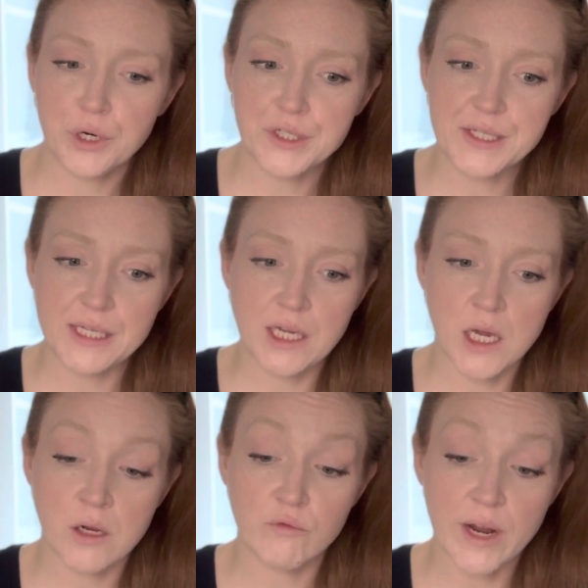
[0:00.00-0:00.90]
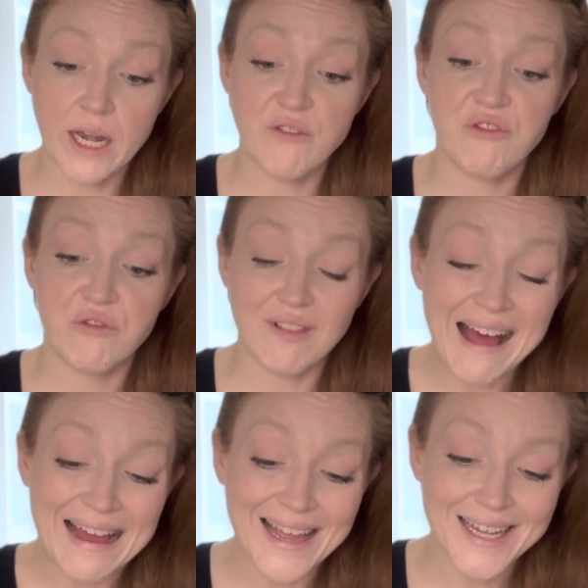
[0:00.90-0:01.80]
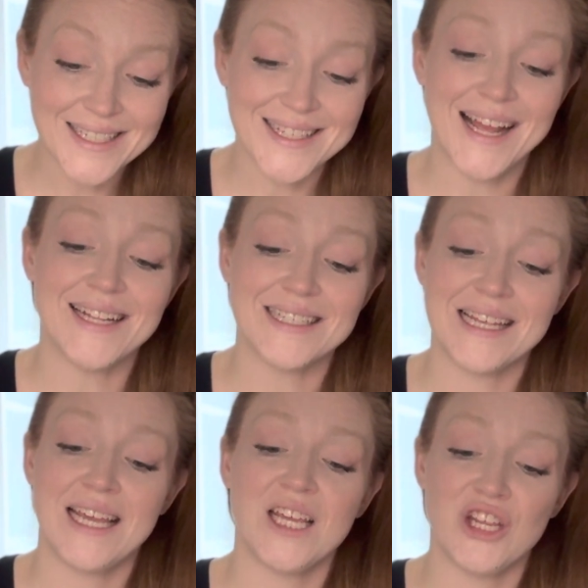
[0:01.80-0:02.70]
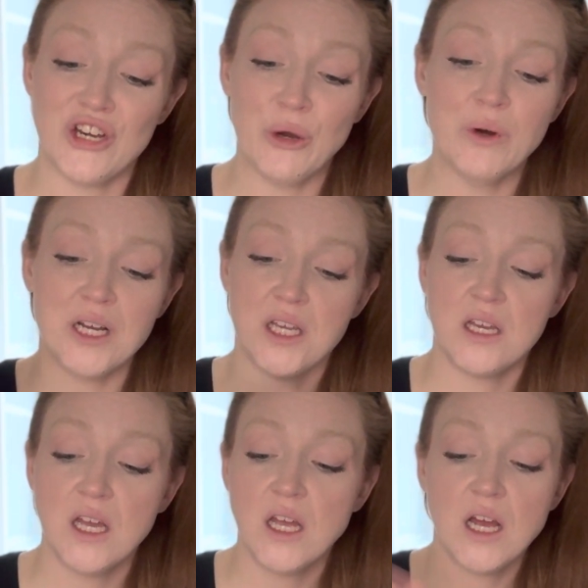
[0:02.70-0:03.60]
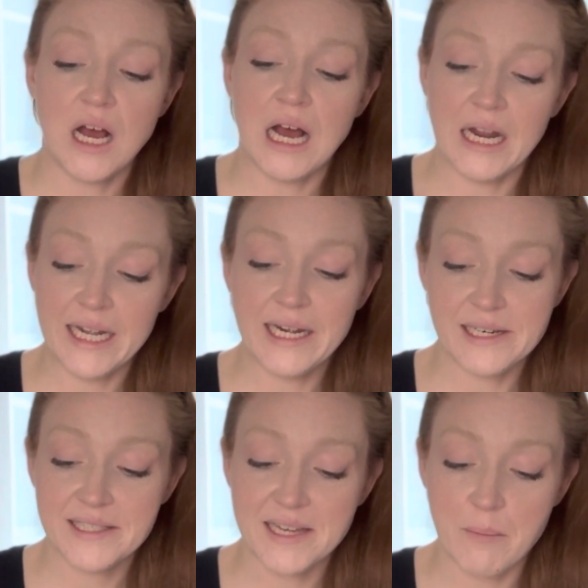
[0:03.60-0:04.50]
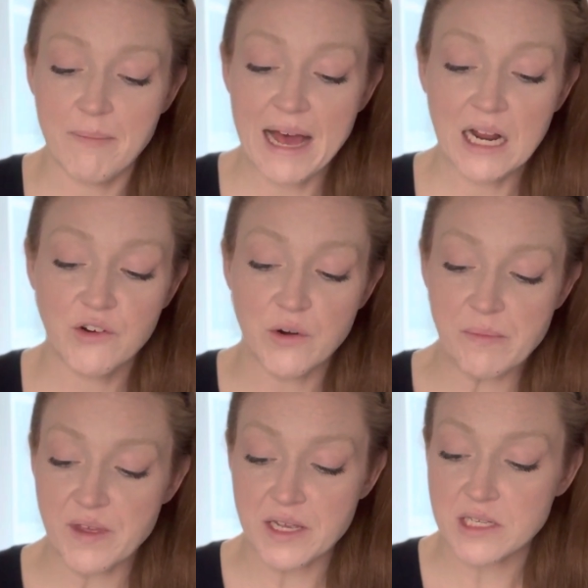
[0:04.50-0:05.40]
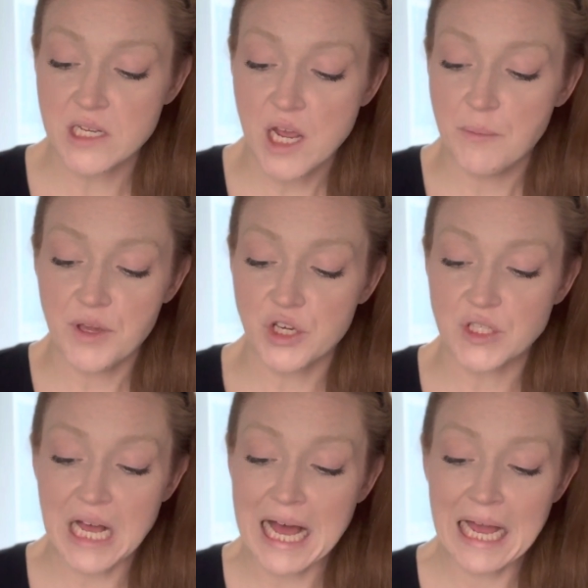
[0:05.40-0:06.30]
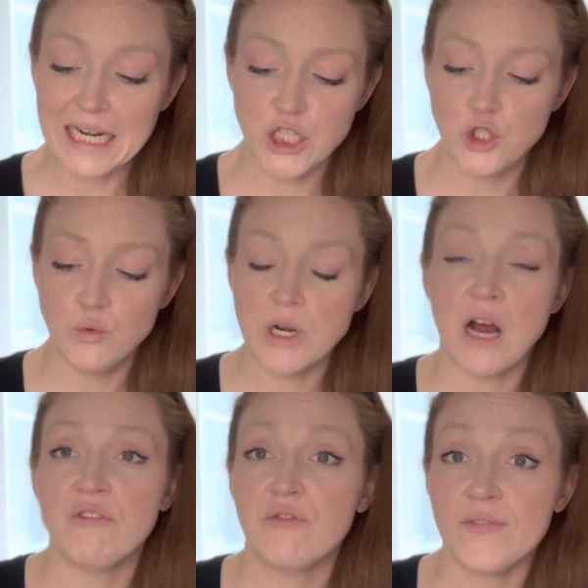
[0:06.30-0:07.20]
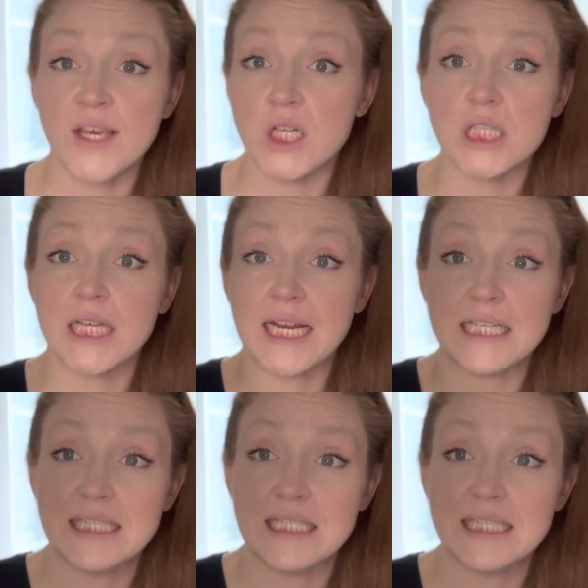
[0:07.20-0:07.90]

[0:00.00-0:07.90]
are seeing red flags and saying, you know what? I need to step back from this because I do not feel like